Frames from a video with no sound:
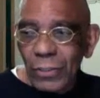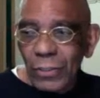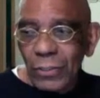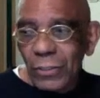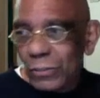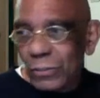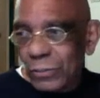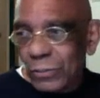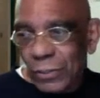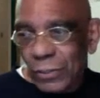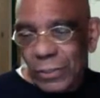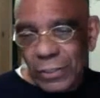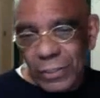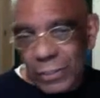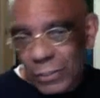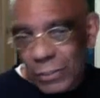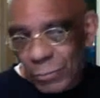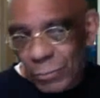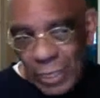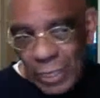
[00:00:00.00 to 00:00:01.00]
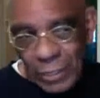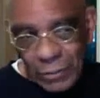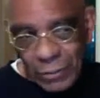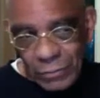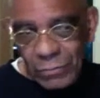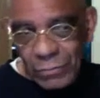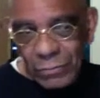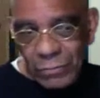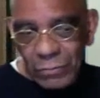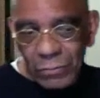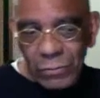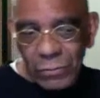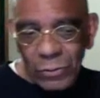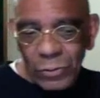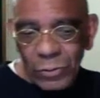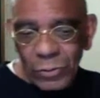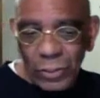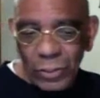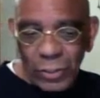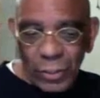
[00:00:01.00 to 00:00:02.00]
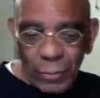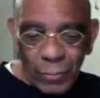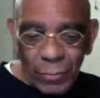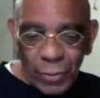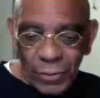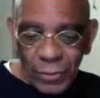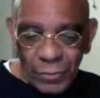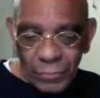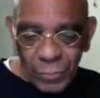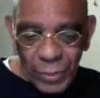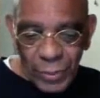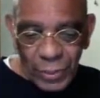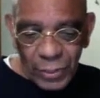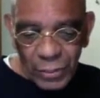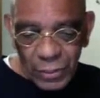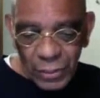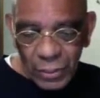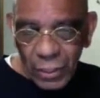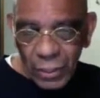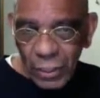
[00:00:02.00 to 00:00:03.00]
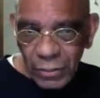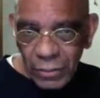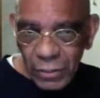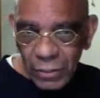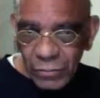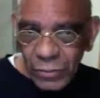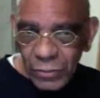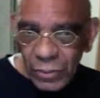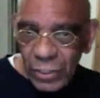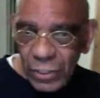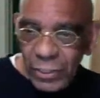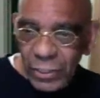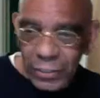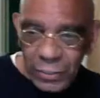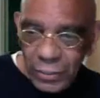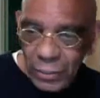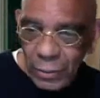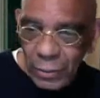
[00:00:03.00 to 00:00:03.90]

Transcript: You're talking about the dilemma of being a cognitive scientist.